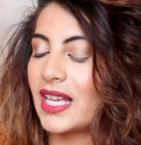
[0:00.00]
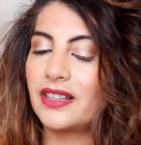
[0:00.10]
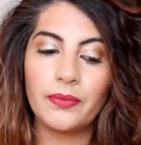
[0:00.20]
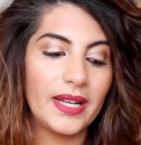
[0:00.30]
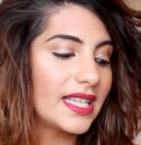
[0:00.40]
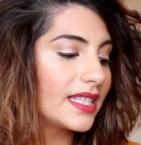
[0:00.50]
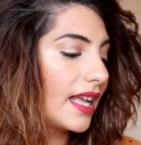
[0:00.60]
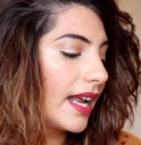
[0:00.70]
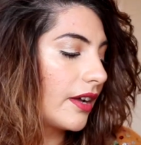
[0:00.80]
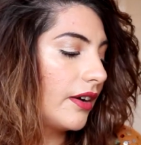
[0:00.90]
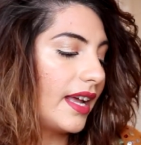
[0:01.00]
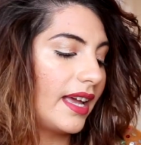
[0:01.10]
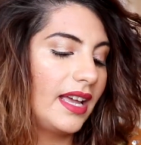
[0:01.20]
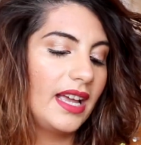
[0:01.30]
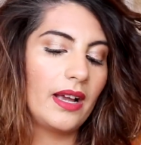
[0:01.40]
And the reason that I got
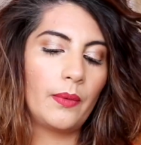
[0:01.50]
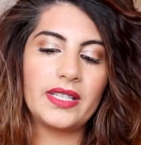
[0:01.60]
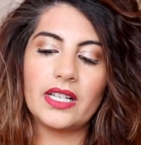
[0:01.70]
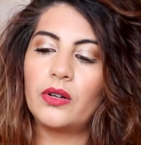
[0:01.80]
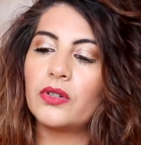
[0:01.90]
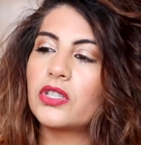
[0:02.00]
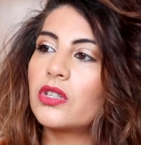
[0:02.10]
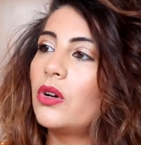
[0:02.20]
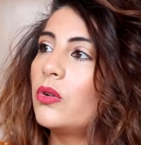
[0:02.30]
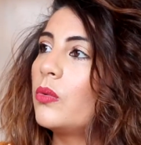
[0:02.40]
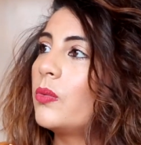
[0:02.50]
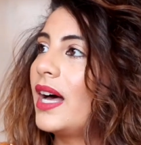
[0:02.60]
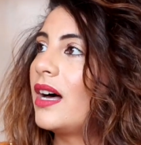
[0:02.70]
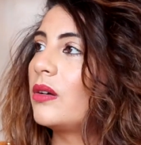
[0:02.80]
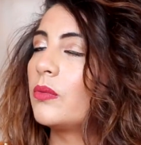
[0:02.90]
it was it goes so
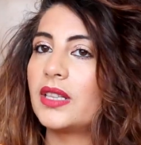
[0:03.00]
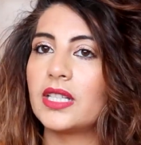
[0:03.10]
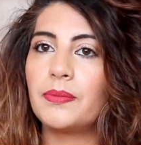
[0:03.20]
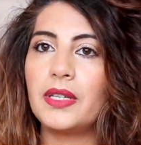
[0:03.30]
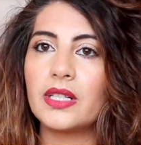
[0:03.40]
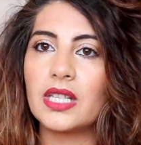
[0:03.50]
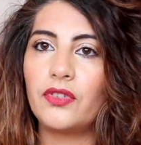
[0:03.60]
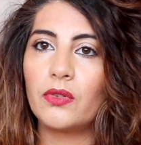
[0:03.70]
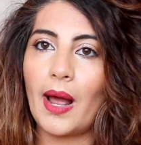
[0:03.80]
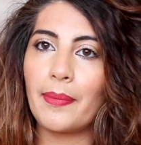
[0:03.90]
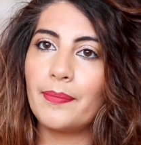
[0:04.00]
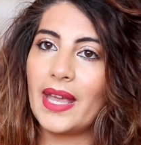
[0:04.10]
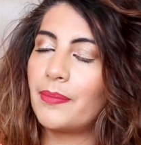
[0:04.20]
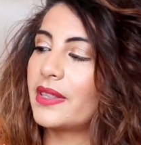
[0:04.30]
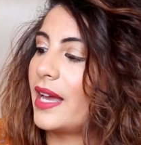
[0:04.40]
well with this beautiful wrapping
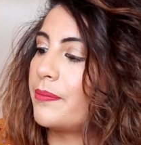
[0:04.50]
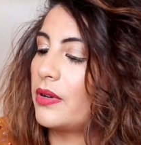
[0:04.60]
paper that I